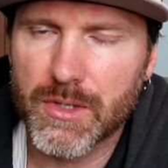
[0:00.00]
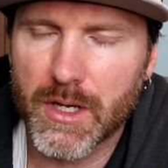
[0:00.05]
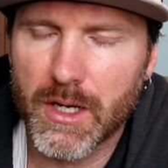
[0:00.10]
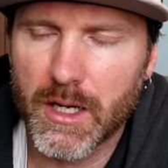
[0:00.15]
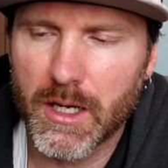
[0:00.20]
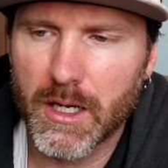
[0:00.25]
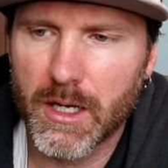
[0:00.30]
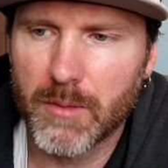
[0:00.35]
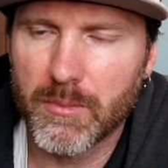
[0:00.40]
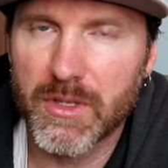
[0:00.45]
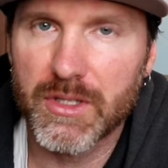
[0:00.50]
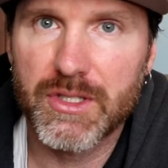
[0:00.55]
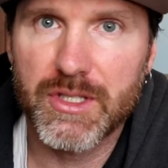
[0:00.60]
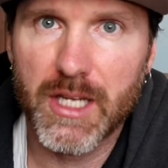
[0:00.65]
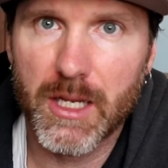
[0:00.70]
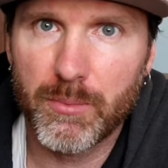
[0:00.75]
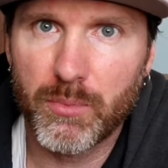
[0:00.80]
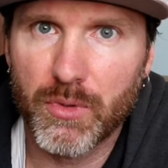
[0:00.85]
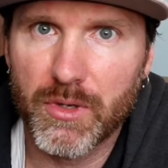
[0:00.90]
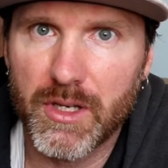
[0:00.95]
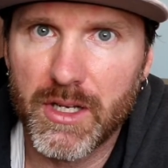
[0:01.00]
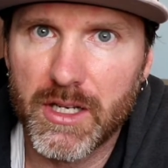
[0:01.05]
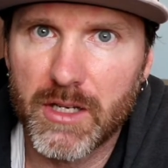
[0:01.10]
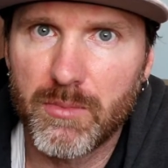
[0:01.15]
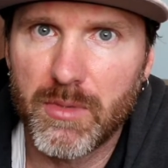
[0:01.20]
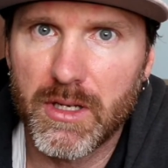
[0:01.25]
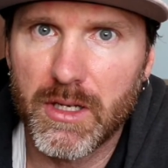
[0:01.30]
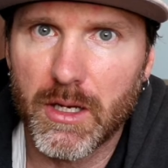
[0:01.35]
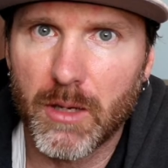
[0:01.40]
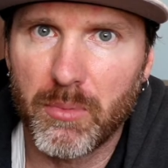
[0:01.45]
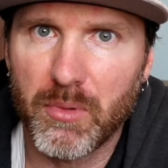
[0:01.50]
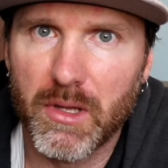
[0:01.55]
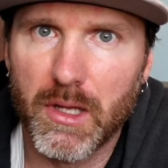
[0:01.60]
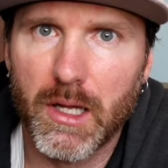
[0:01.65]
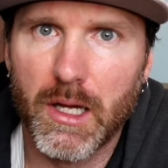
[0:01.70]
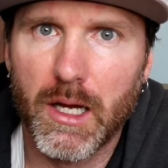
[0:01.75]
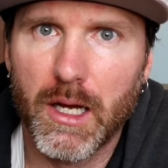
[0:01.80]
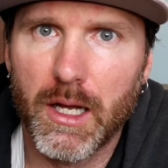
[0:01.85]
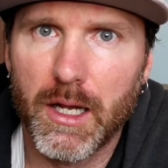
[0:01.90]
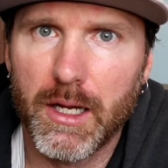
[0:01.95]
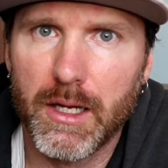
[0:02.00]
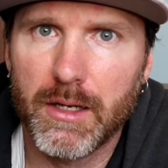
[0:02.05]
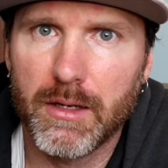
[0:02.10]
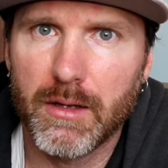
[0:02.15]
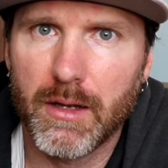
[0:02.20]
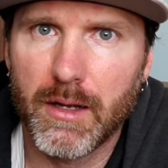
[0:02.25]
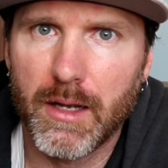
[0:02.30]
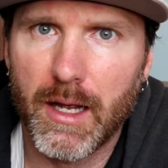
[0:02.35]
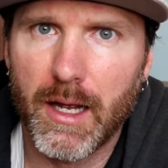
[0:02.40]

The tip would need to be applied